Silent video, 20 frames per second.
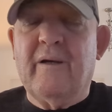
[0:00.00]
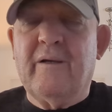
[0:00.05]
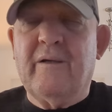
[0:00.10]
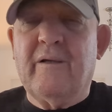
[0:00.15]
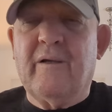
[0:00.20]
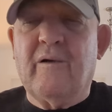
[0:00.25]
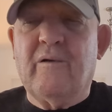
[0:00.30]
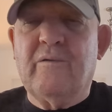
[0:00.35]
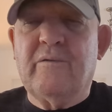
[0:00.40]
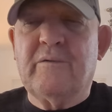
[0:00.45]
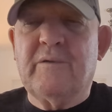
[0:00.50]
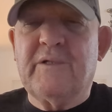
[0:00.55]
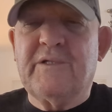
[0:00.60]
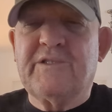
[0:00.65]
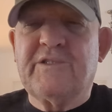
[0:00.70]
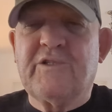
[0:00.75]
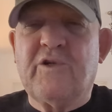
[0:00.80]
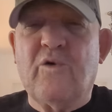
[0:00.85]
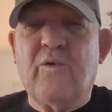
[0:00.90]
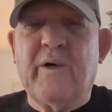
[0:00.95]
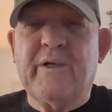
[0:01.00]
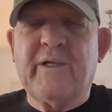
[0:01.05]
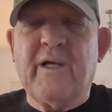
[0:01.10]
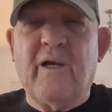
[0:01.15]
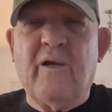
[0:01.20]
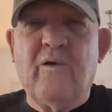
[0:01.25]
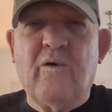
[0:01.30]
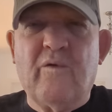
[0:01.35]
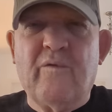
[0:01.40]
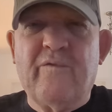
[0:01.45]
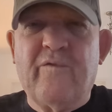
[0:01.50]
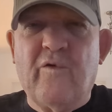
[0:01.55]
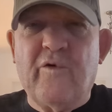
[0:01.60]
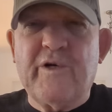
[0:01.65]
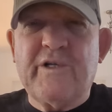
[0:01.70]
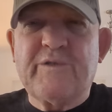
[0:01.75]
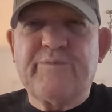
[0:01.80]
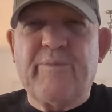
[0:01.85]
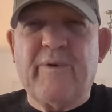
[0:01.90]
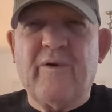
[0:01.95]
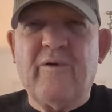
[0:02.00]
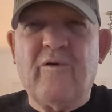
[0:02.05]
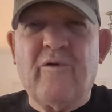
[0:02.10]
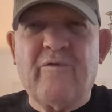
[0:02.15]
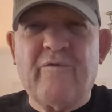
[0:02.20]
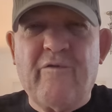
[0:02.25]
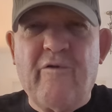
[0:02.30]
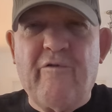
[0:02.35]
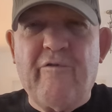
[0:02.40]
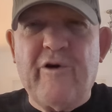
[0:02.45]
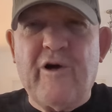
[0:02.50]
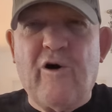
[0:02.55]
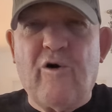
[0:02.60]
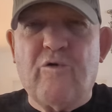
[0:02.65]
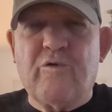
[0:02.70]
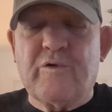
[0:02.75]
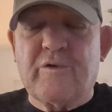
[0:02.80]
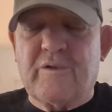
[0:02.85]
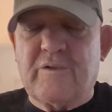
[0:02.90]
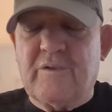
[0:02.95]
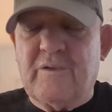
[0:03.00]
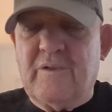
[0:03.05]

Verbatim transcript: You know, he still had that little voice, but looked very old.